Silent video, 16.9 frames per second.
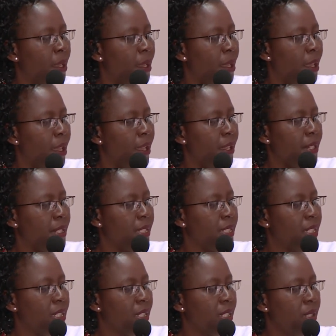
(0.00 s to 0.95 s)
And
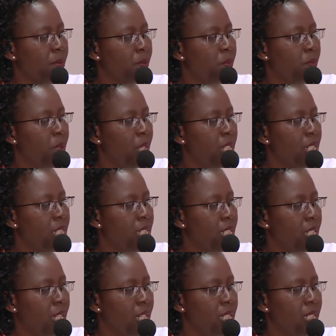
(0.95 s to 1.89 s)
the
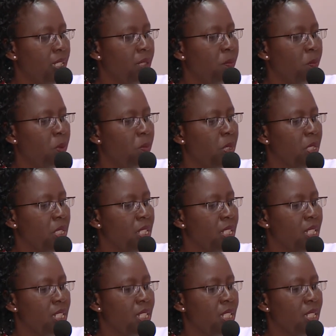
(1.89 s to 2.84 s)
HTS
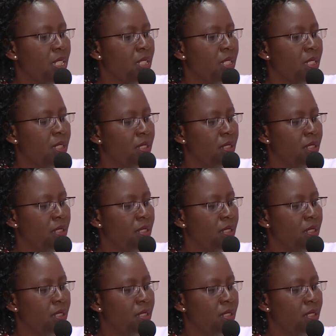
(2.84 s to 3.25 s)
implementation